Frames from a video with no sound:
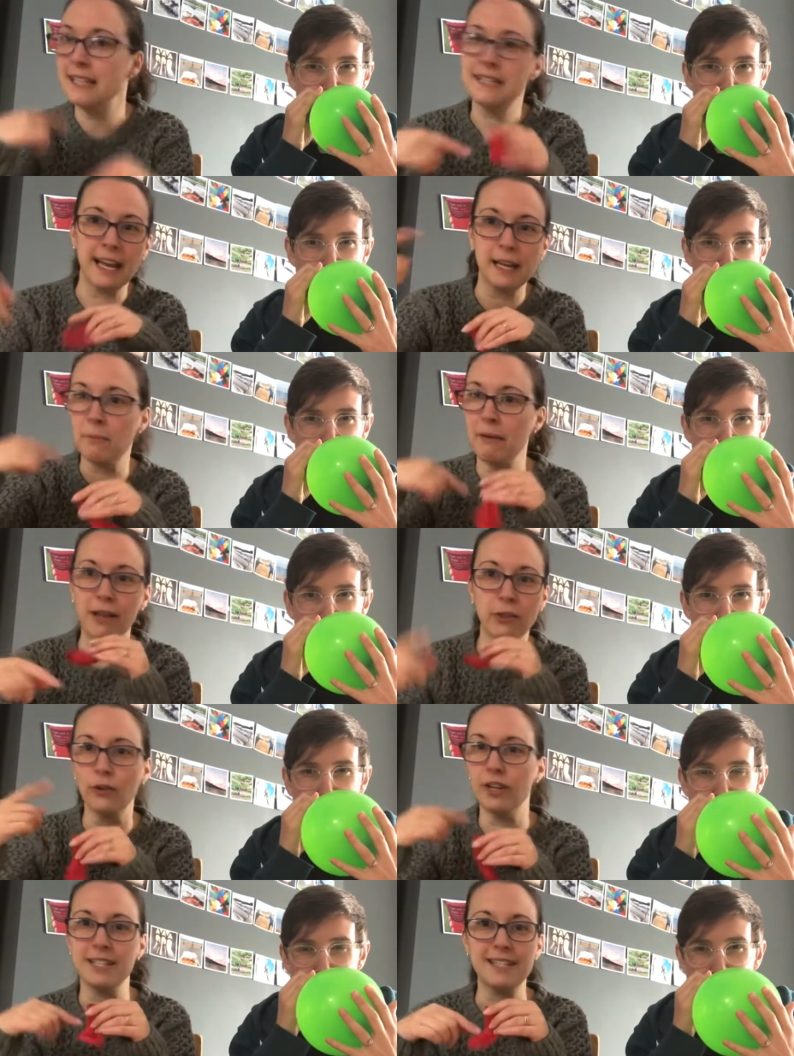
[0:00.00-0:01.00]
Speaker 1: take a breath
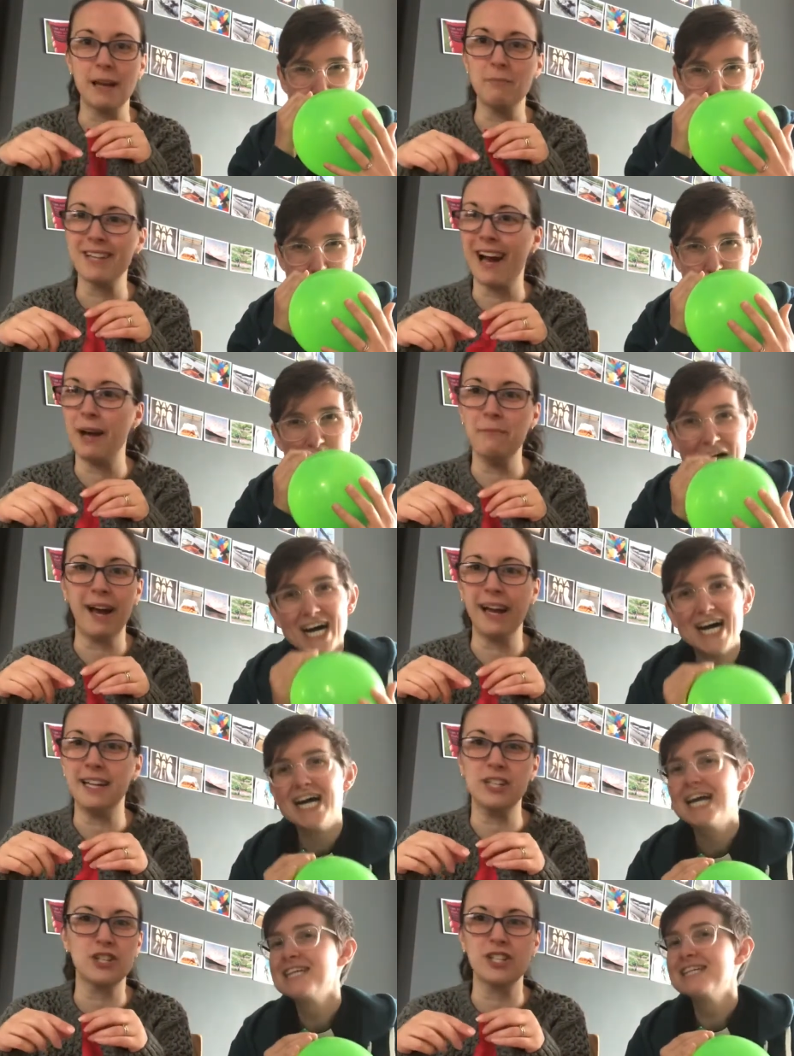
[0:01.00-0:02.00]
all at the same time,
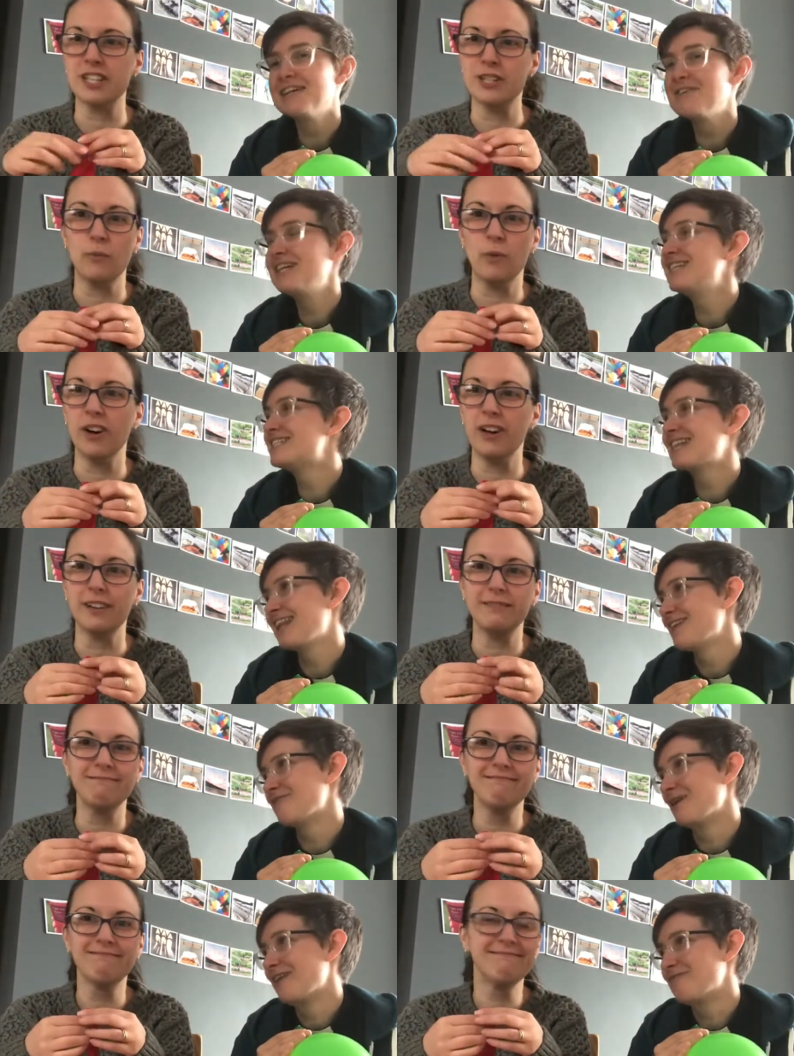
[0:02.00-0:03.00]
and it just you doesn't work. You don't need to tell
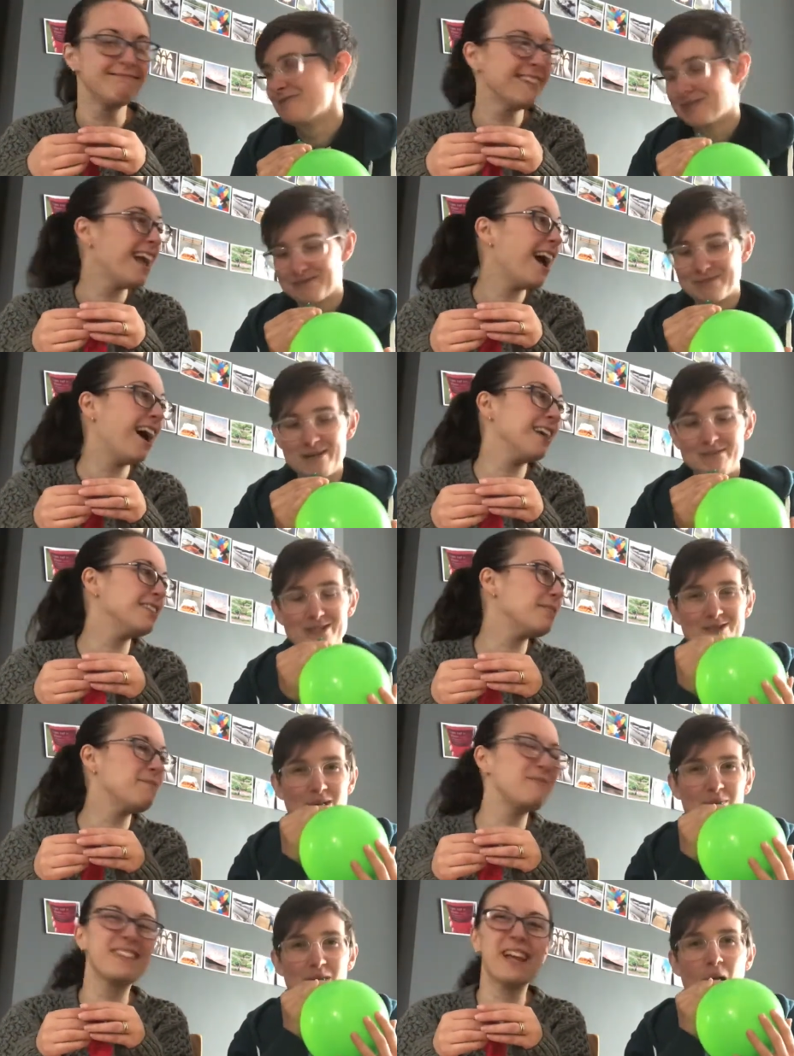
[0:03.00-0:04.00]
Speaker 2: everyone I'm rubbish at blowing
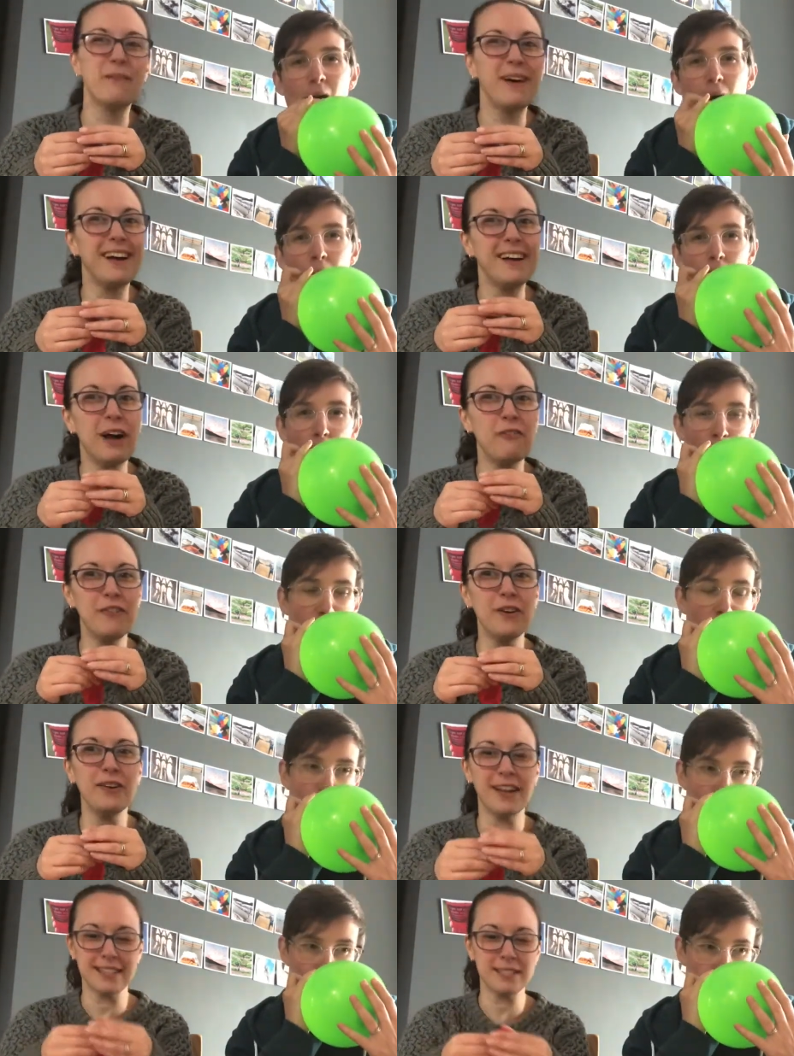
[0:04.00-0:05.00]
balloons up.
Speaker 1: Well, I feel
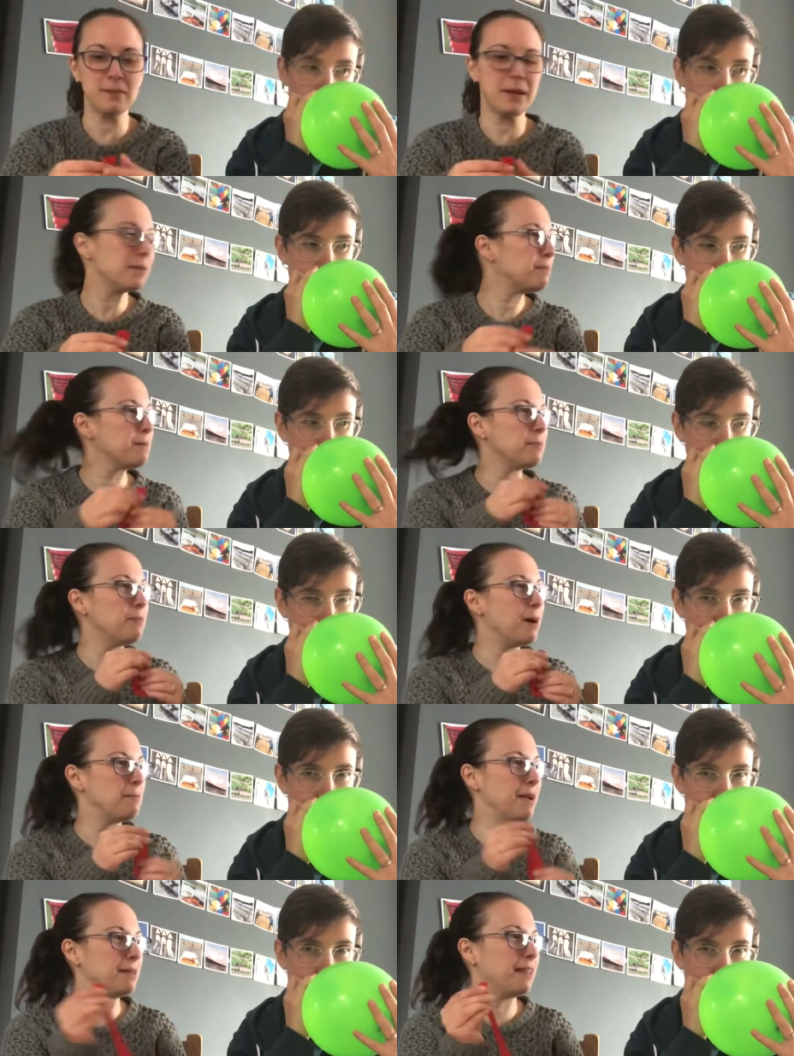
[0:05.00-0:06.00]
like some other people
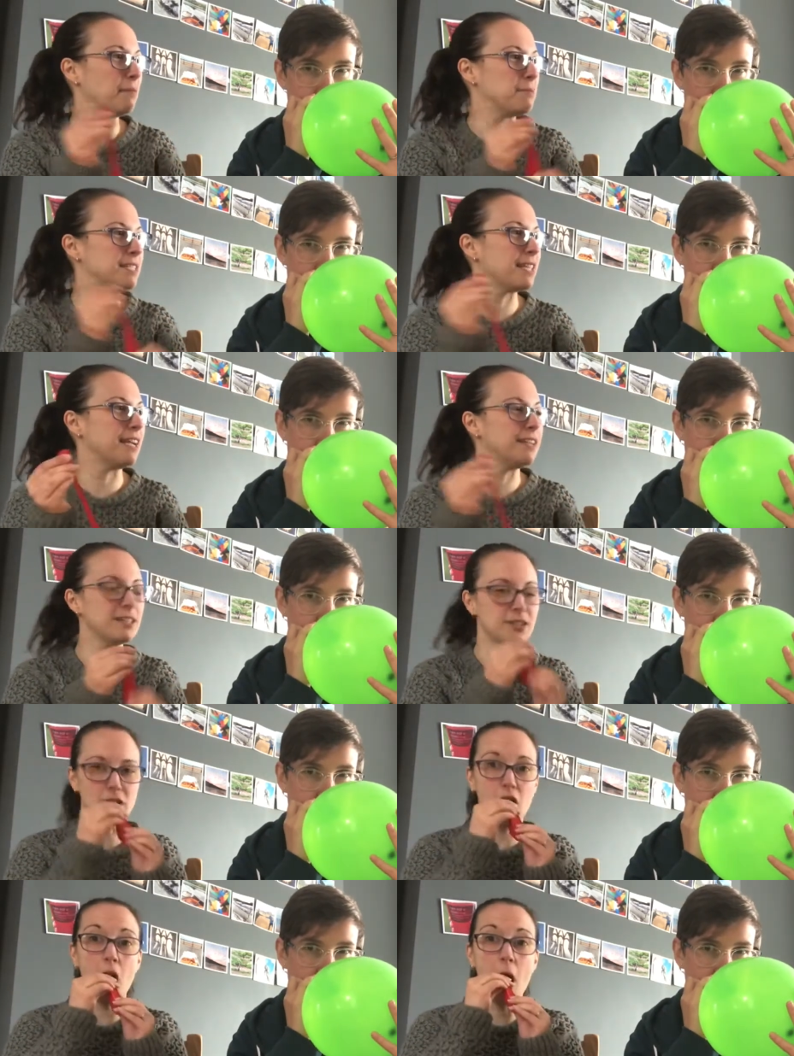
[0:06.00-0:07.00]
might make that mistake,
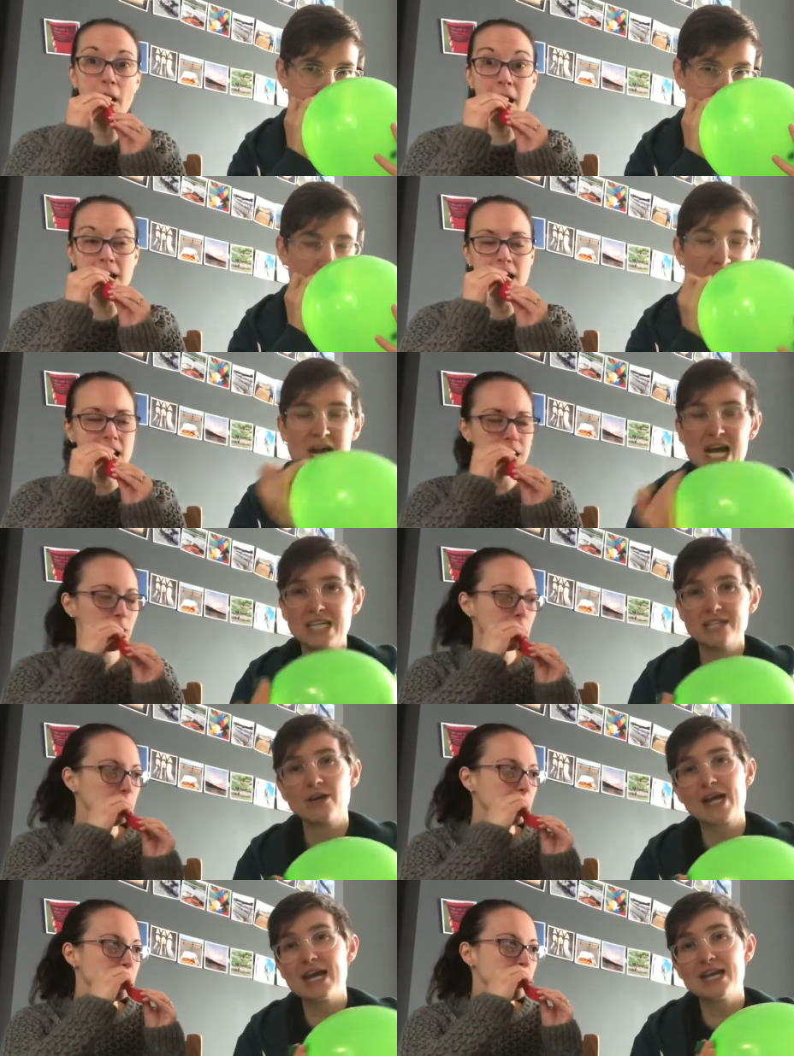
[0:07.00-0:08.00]
so.
Speaker 2: So
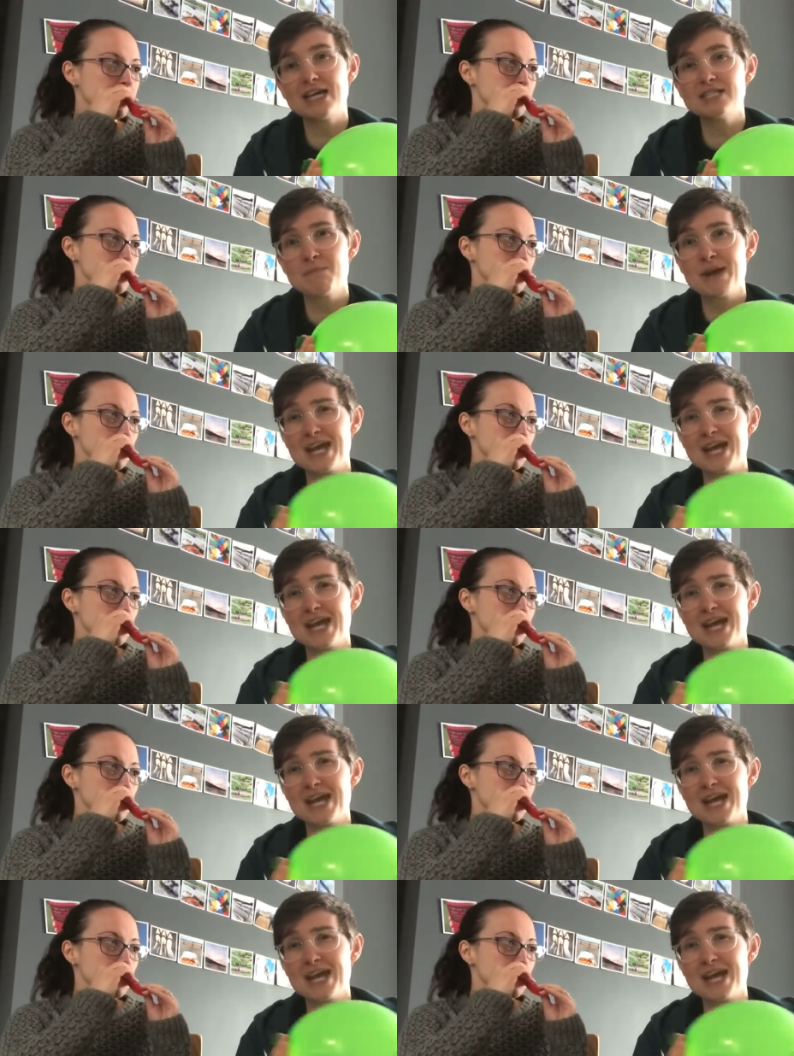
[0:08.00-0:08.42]
we get nice and big,